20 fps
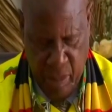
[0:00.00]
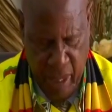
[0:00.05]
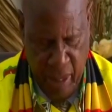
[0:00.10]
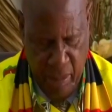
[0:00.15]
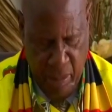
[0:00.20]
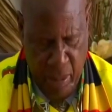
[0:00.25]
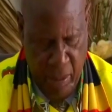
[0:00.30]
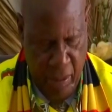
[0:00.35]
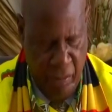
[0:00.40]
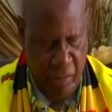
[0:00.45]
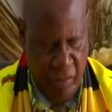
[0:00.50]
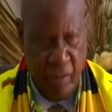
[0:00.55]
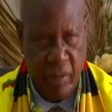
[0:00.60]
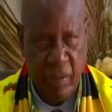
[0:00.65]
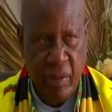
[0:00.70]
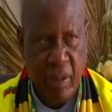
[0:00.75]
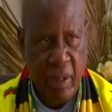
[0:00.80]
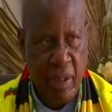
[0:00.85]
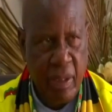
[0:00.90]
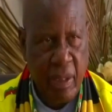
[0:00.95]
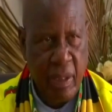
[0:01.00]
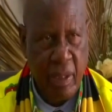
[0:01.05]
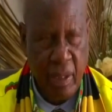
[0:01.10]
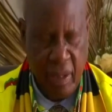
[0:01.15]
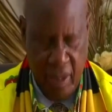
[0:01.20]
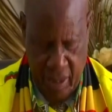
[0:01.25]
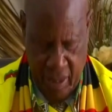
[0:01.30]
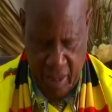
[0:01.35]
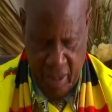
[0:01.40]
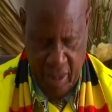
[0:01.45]
my brief.
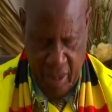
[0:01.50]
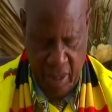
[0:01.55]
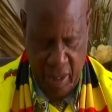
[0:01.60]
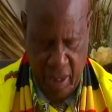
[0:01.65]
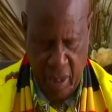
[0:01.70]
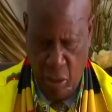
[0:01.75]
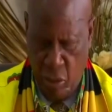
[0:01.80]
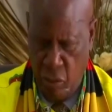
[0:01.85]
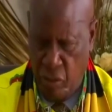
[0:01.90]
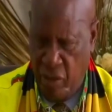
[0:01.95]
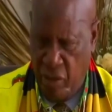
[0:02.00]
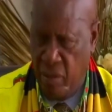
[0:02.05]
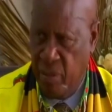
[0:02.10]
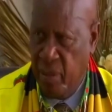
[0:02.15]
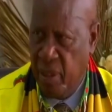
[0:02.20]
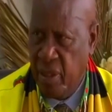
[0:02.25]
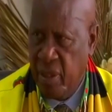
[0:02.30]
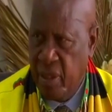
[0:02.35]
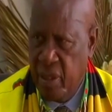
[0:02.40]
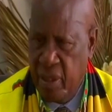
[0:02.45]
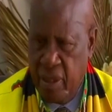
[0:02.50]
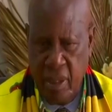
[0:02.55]
Thank you very much.